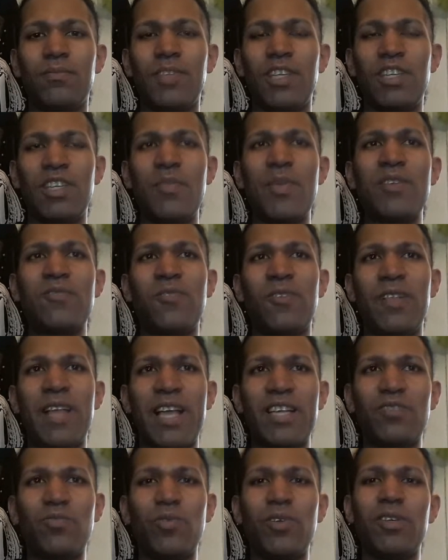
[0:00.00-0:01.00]
The same match from
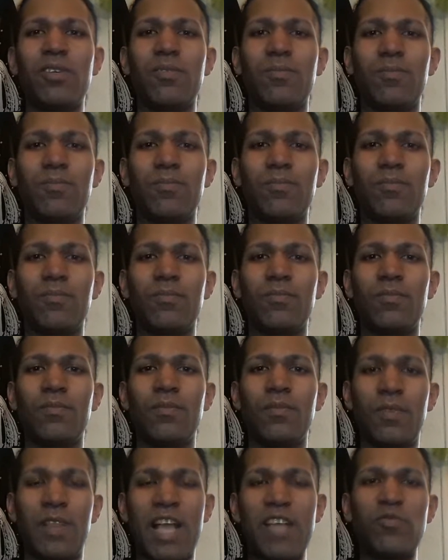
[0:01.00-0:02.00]
last week.
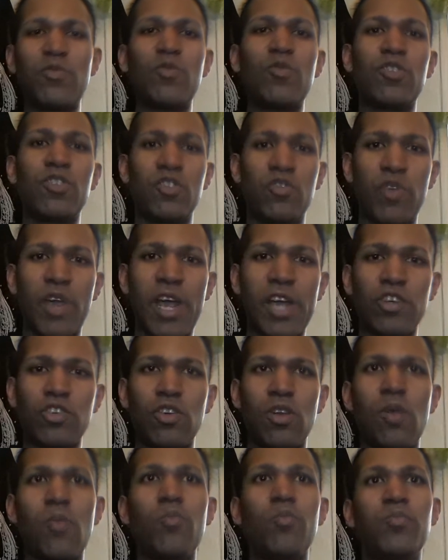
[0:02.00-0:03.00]
Last week was
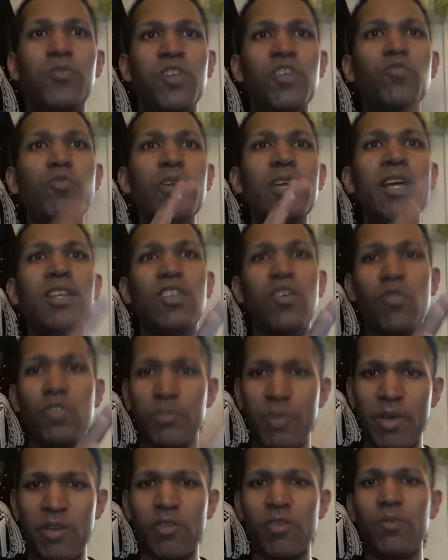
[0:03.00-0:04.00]
trash. This week, I thought was
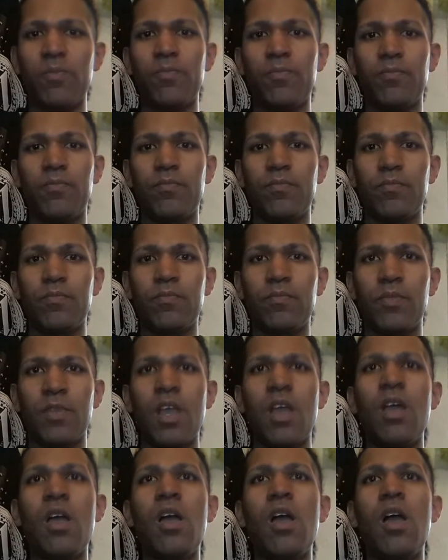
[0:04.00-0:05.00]
better.
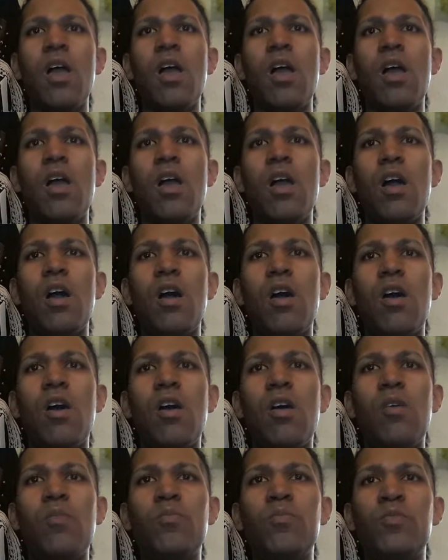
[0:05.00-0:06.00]

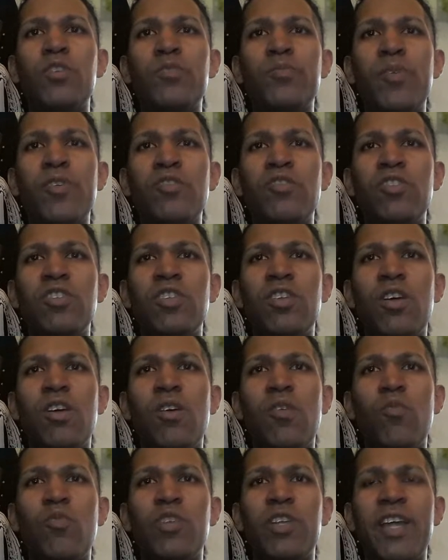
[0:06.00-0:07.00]
Um, especially
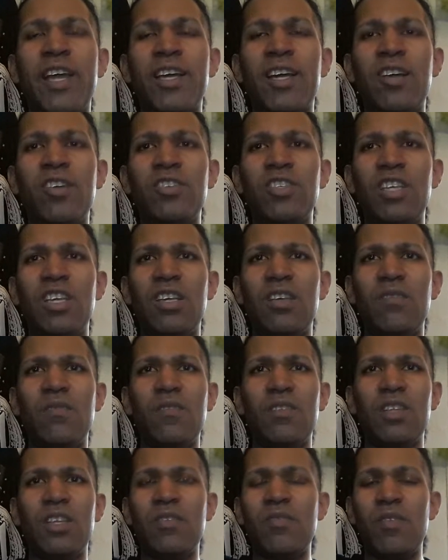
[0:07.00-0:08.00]
um, where the icons
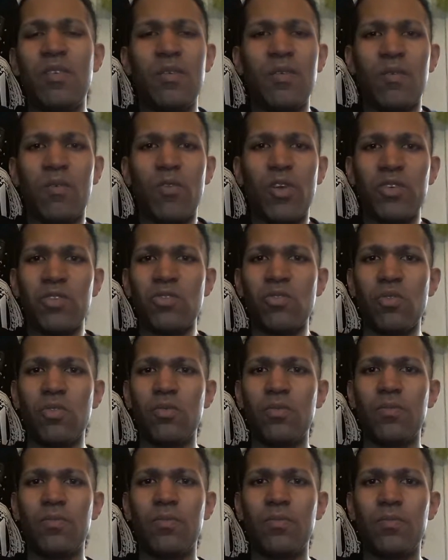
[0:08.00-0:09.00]
didn't, didn't even wrestle.
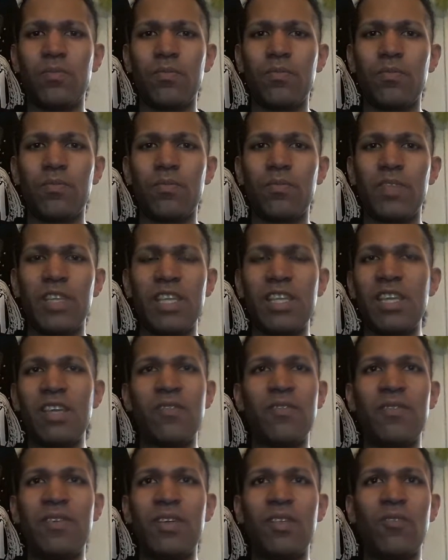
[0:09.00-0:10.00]
They didn't
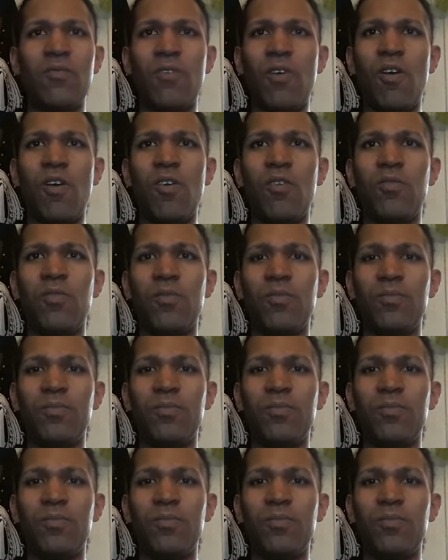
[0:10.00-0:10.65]
even get involved.